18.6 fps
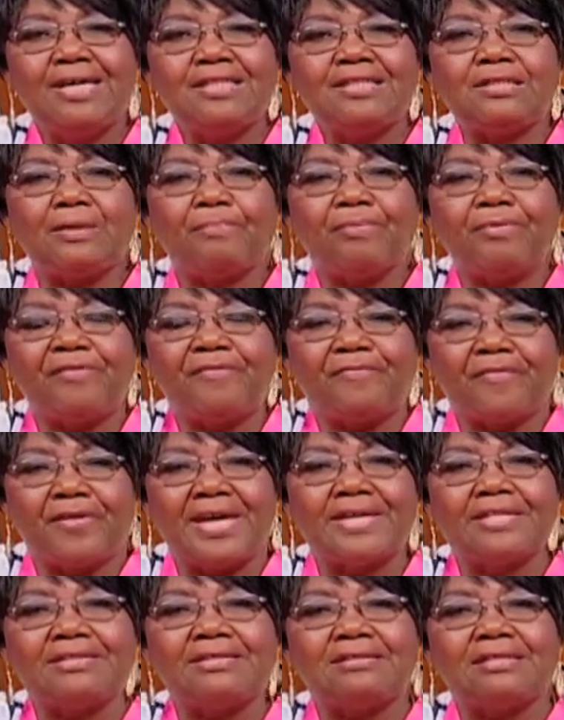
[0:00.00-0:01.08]
to
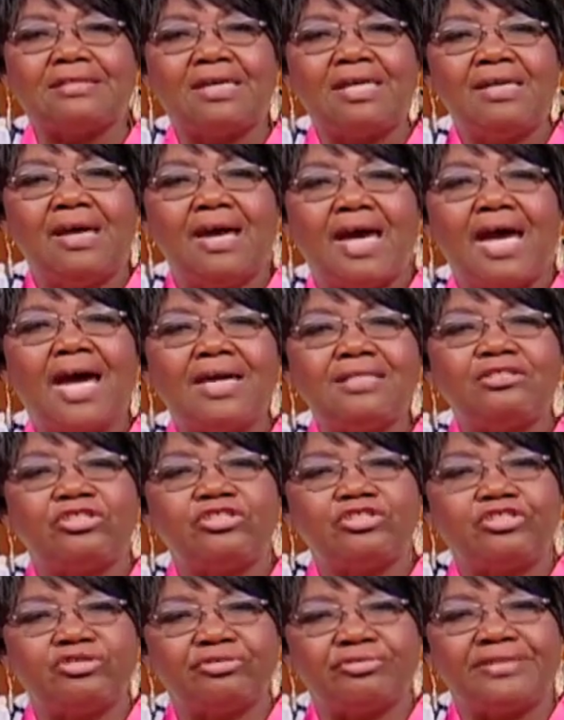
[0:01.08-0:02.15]
prevent and
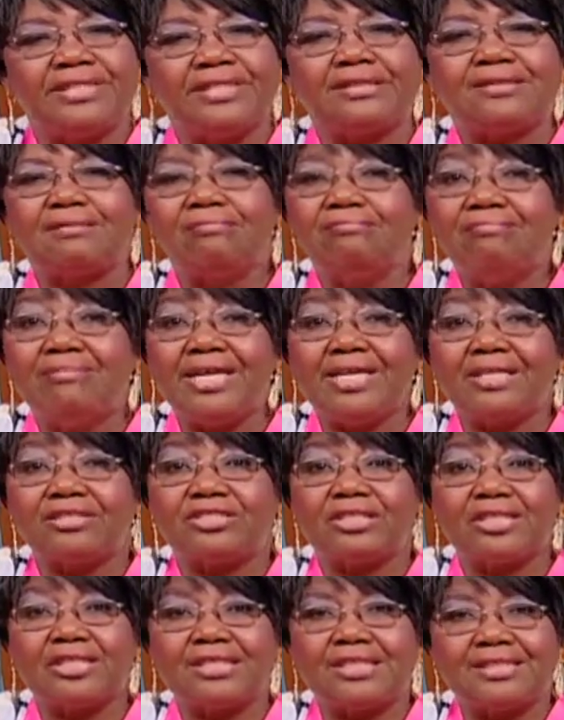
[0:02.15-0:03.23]
treat
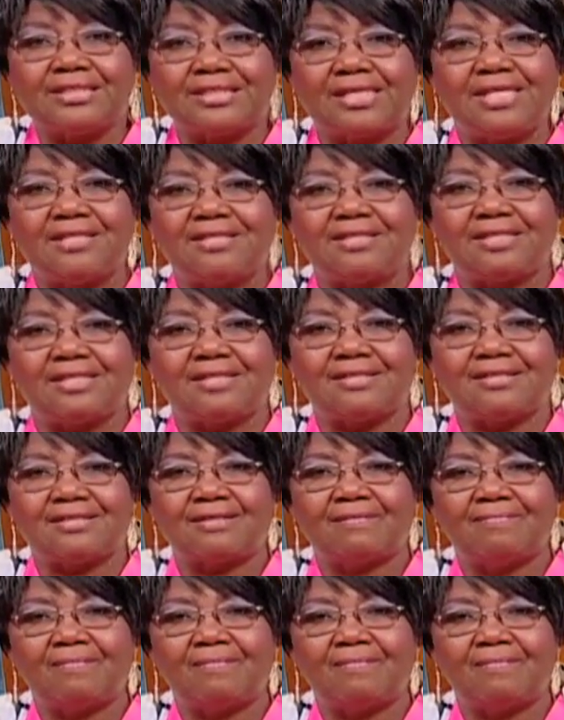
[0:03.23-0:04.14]
major diseases.